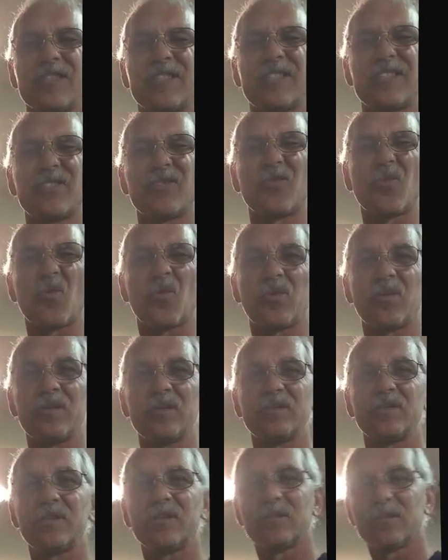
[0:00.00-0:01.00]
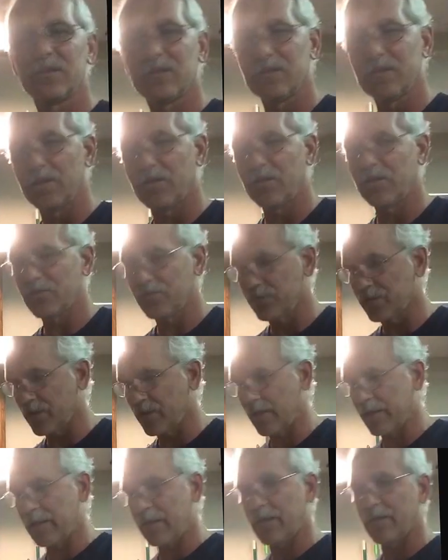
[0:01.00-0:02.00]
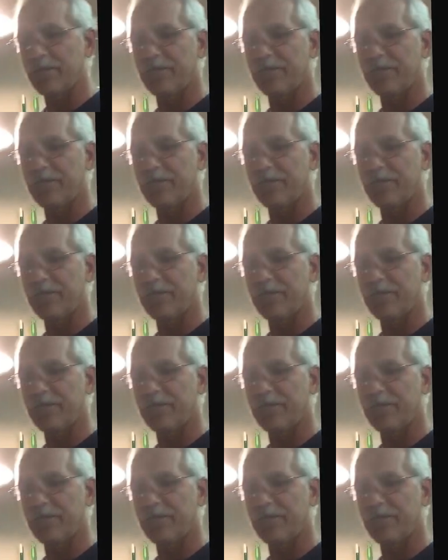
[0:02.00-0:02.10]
storage. You know, I can't